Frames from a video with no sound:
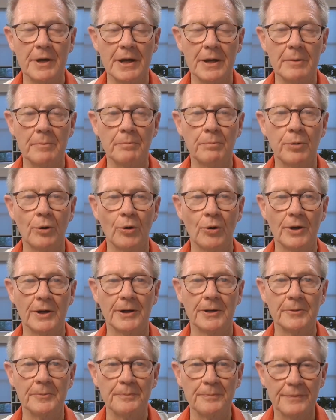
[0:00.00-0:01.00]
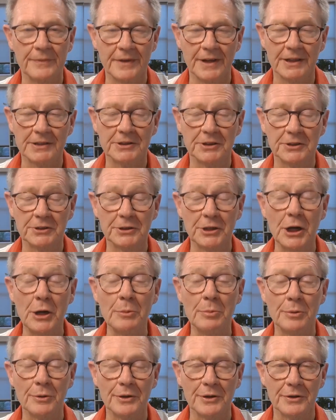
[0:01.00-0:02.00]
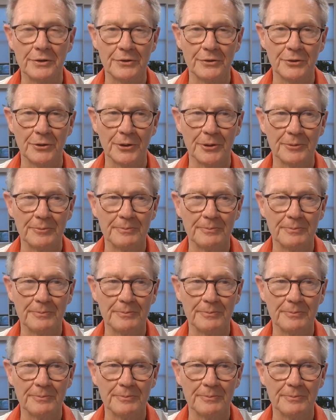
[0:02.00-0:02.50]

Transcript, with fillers: employed. That's a sobering thought.